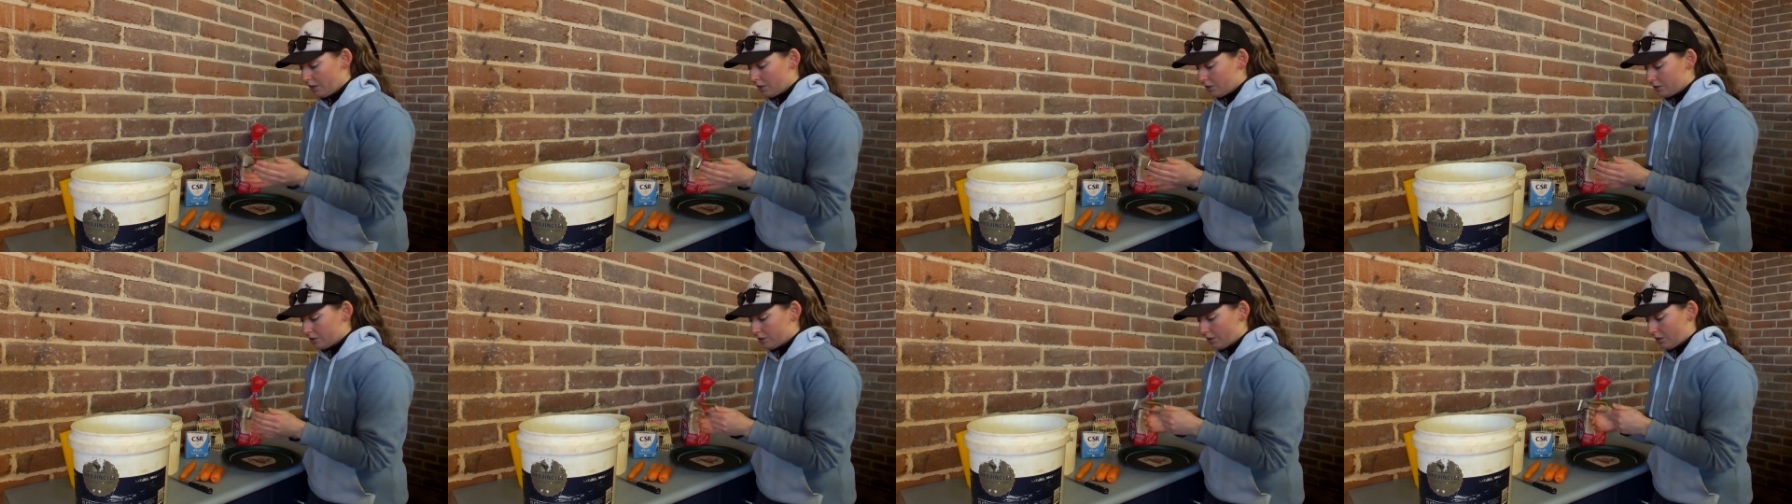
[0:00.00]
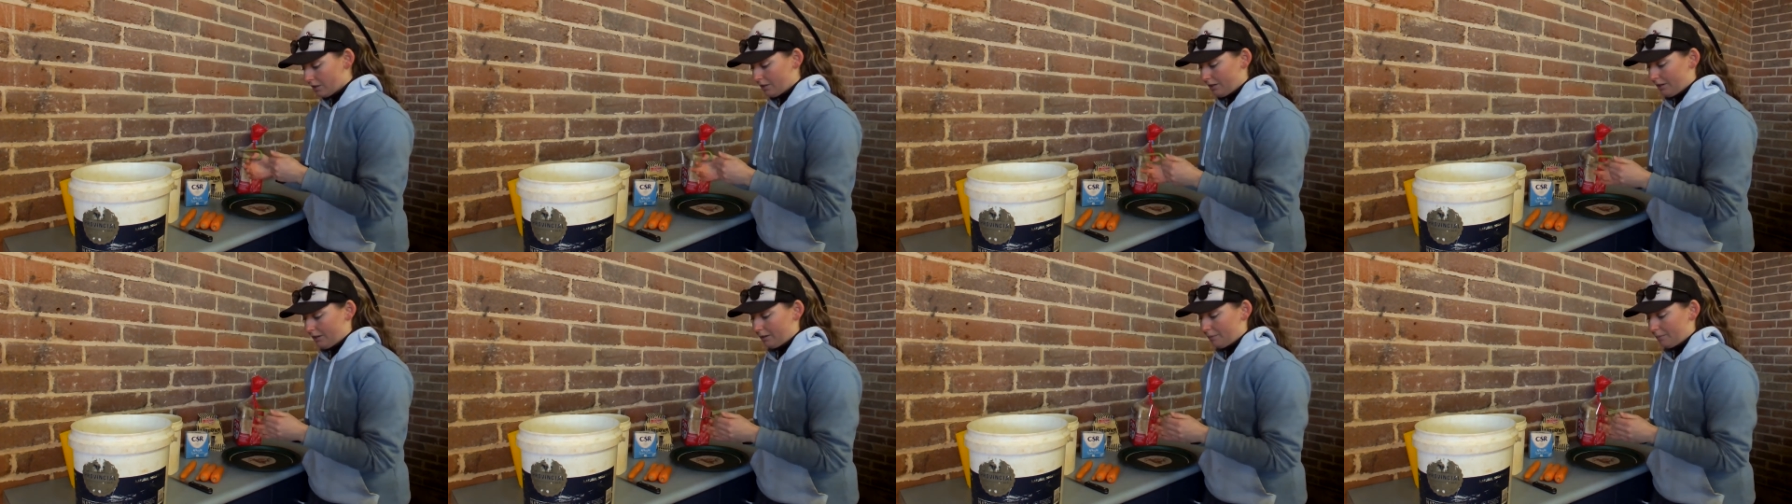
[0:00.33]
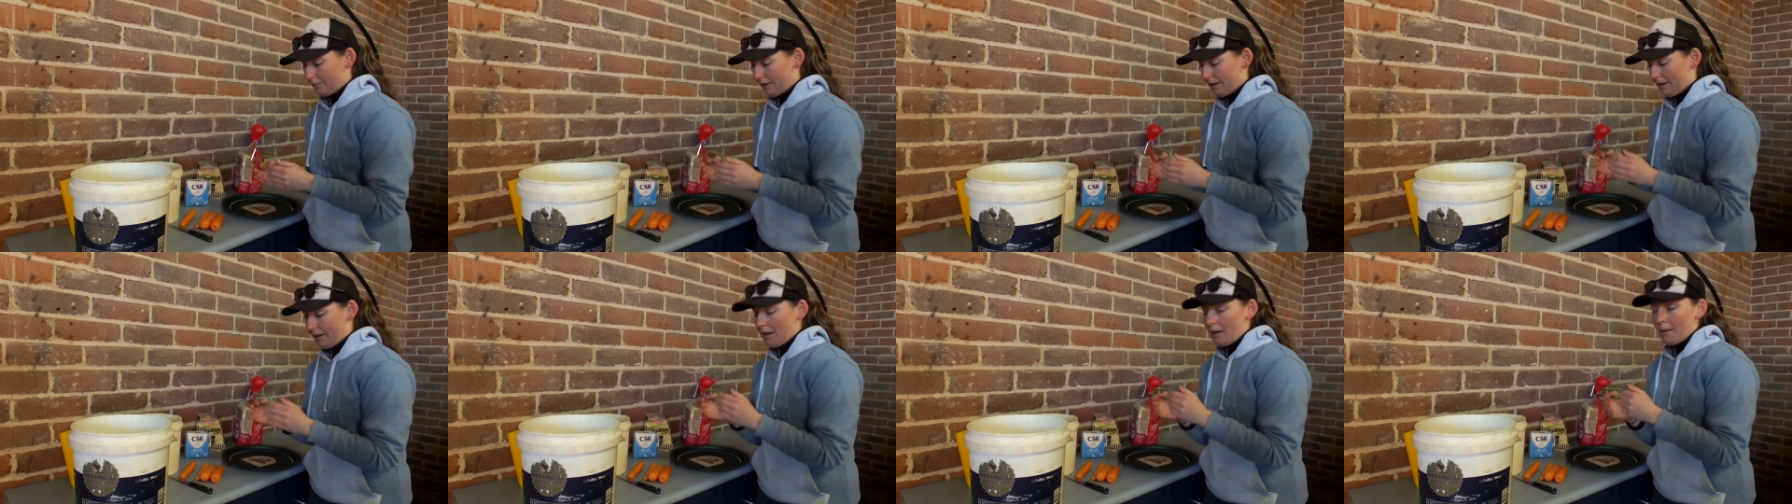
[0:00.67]
so they're going to
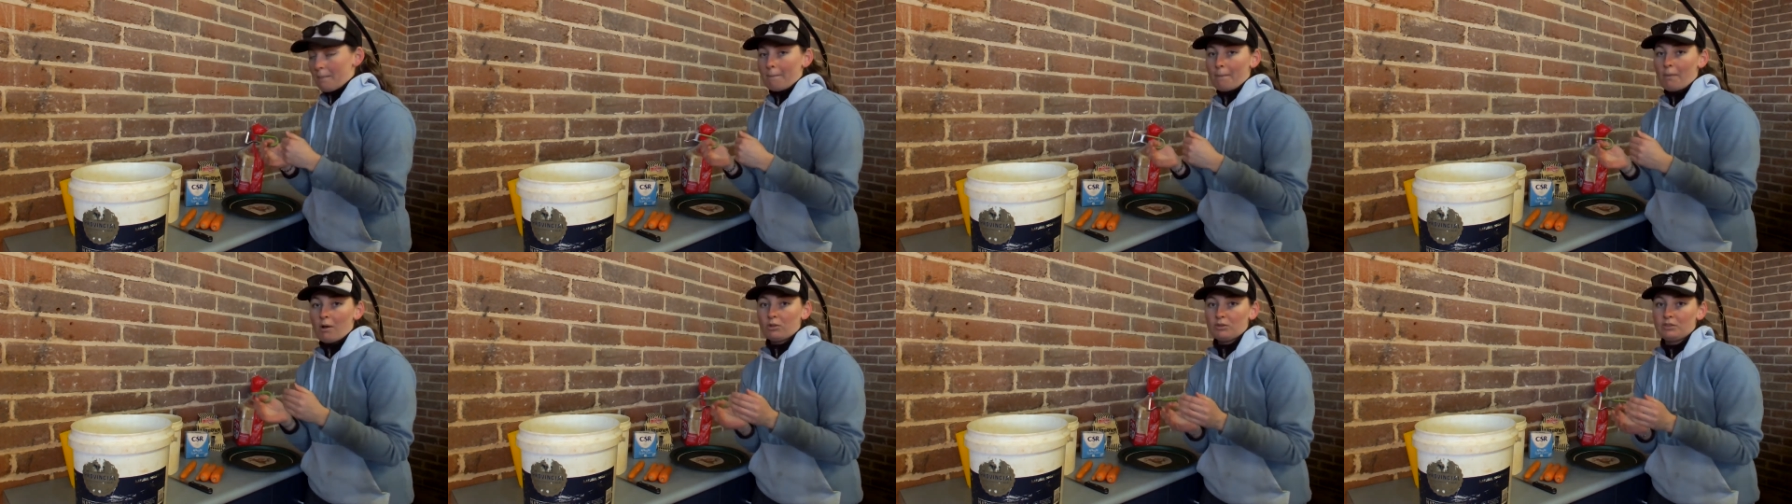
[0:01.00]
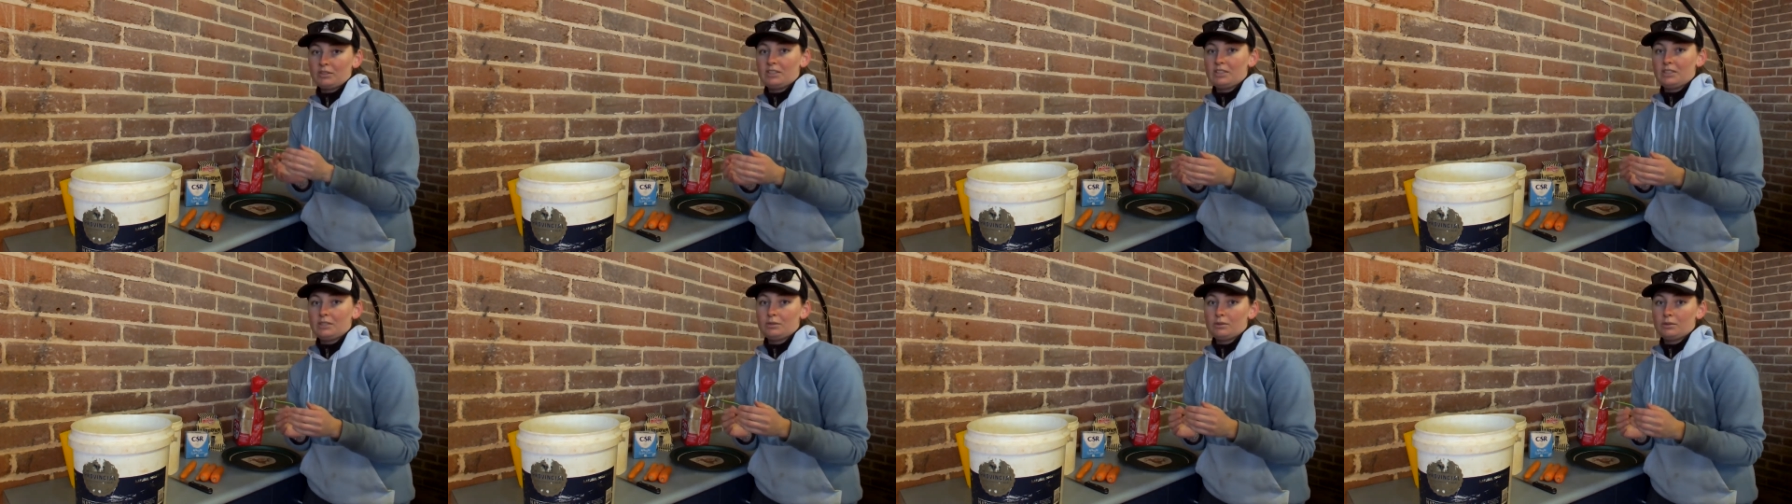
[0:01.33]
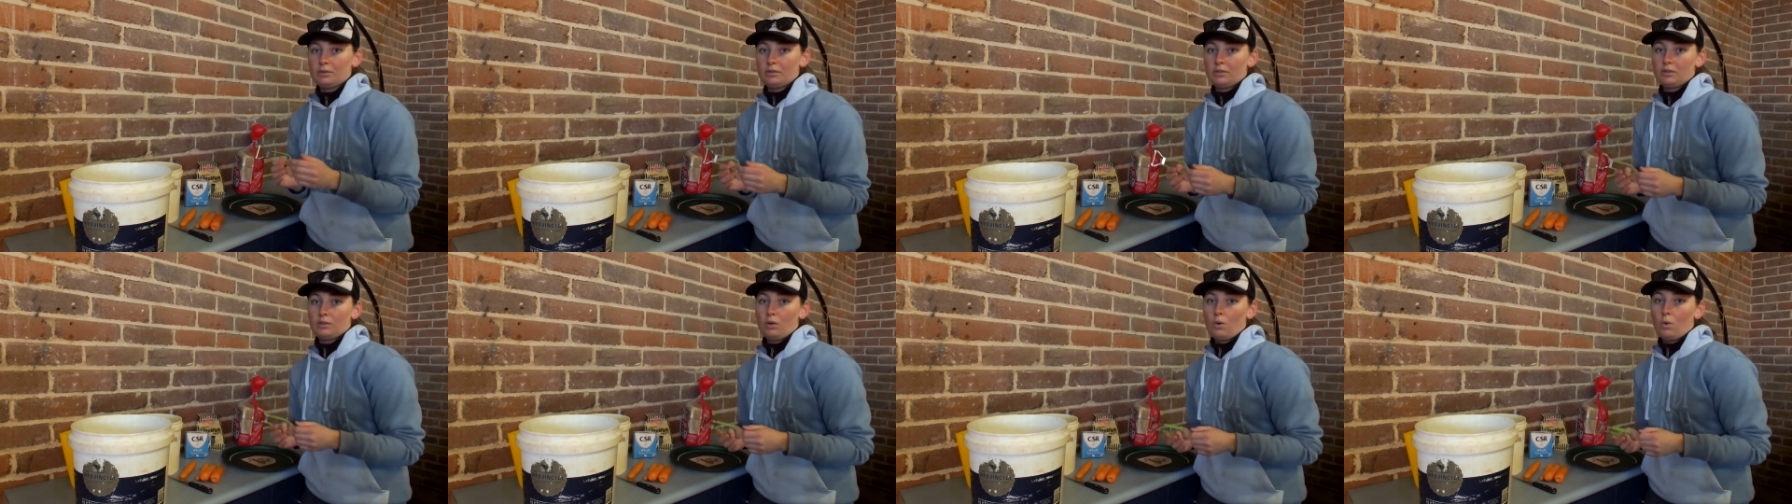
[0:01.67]
be moulded into
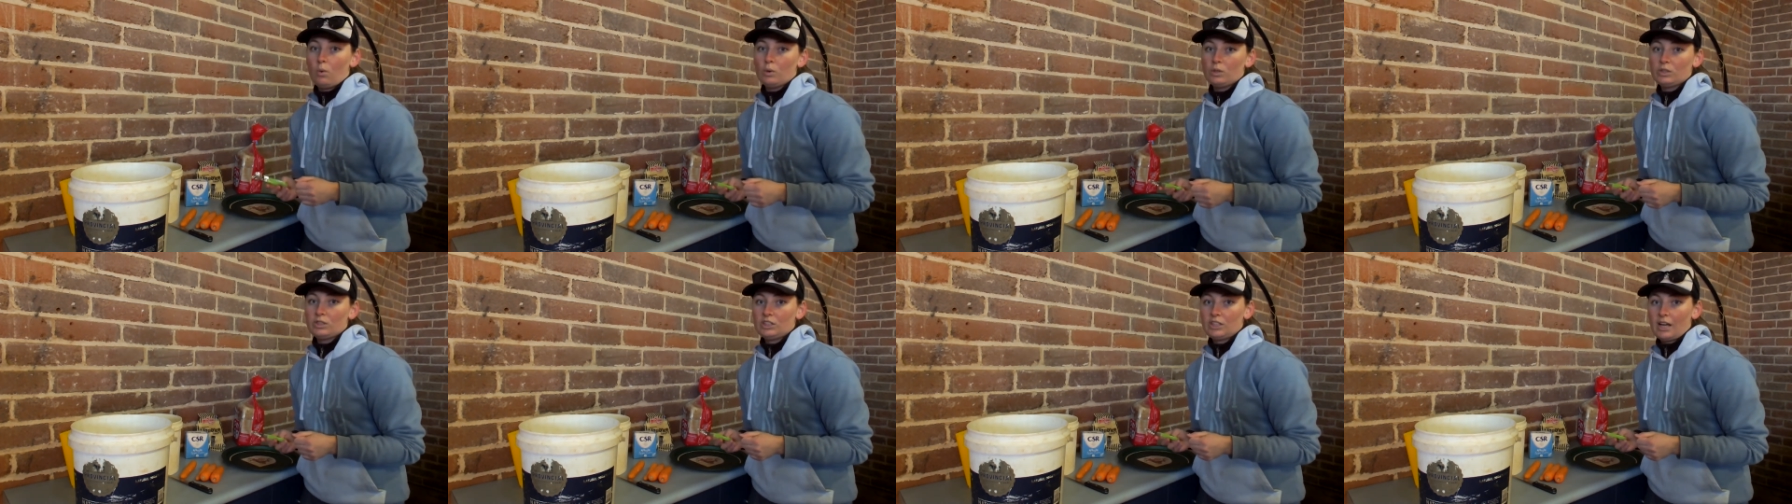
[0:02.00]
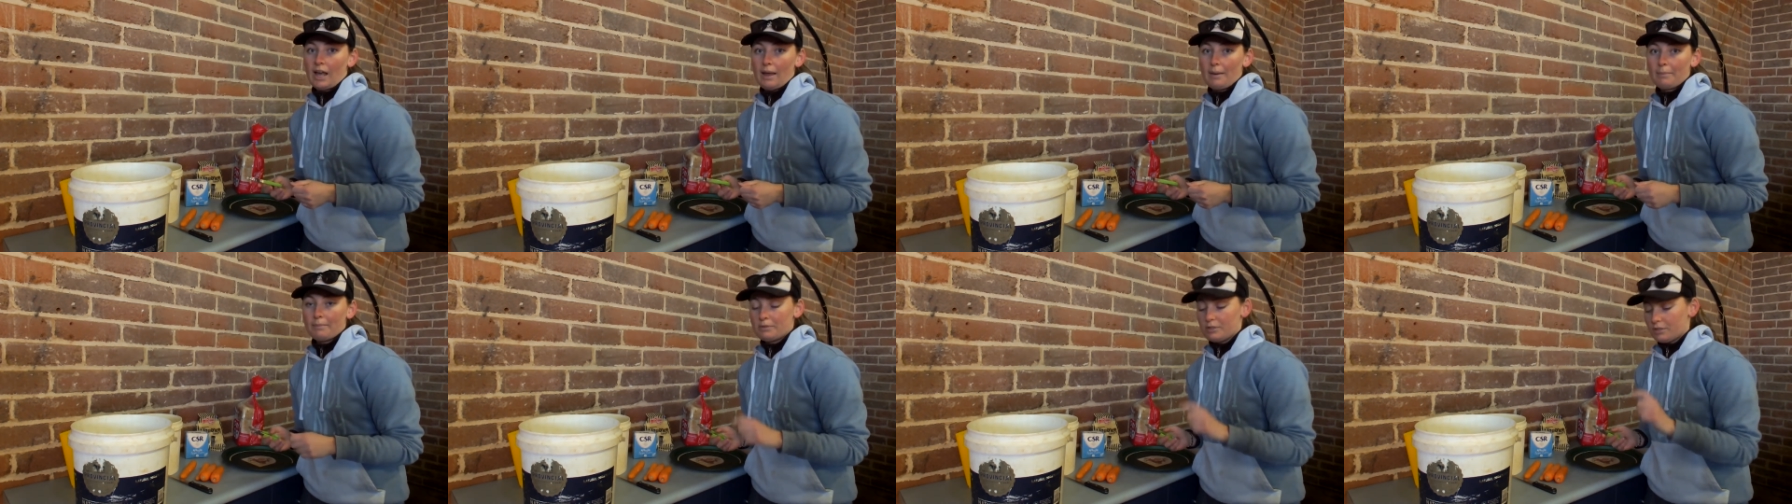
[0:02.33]
a little horse shape.